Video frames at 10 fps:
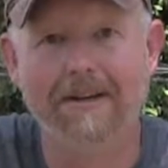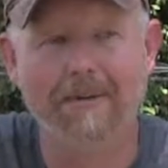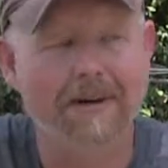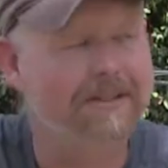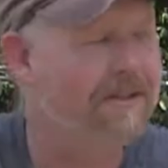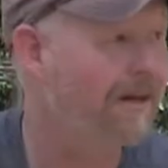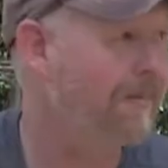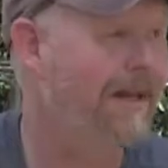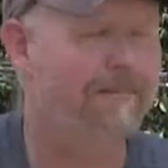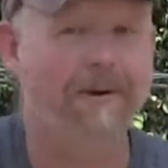And when I saw
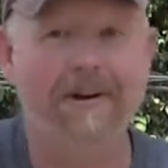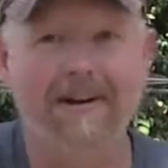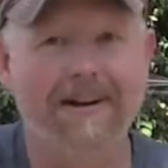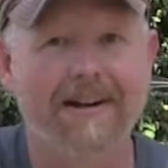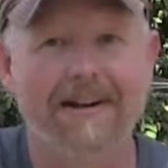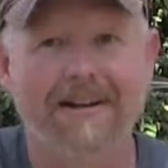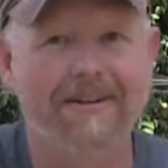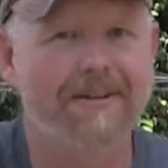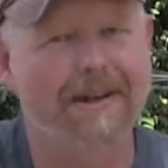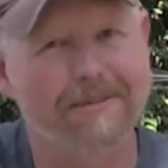Black Bart, I
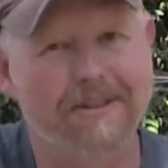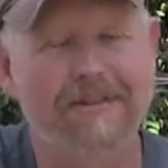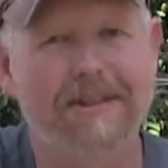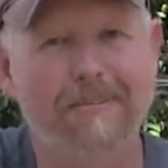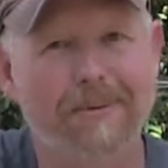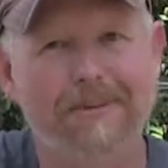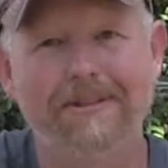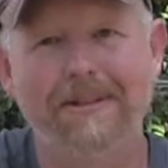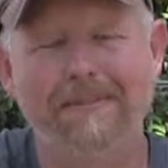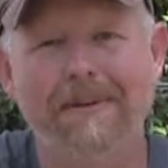knew that was the gene pool
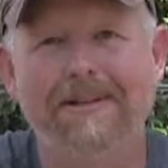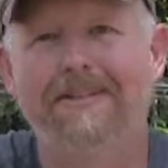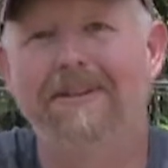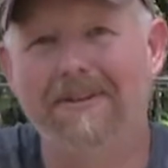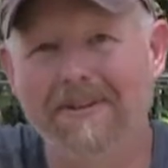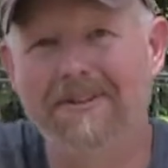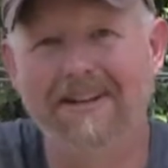to jump into,